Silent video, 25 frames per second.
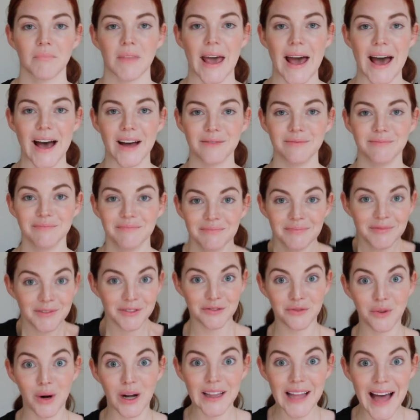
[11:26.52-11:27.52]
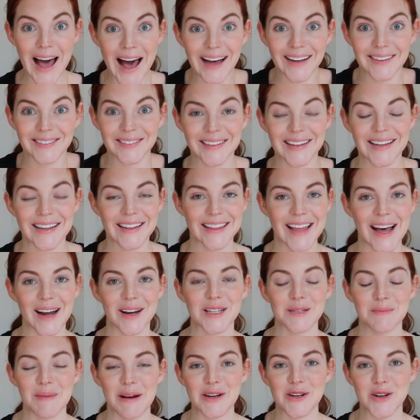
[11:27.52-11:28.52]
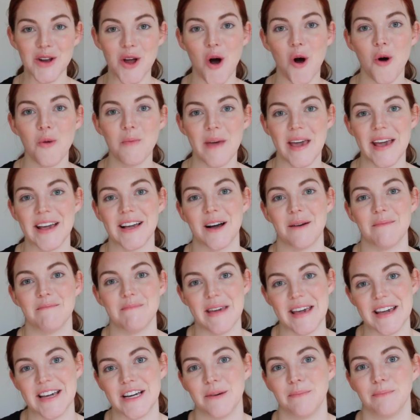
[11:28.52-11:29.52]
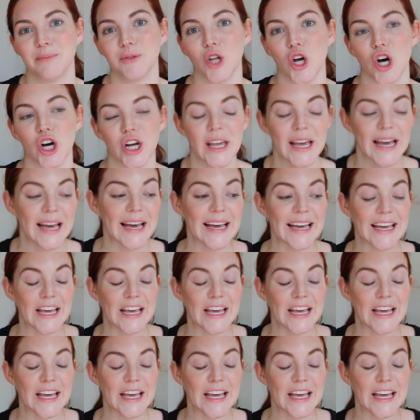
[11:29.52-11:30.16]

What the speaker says: And voila! That is my no makeup makeup look.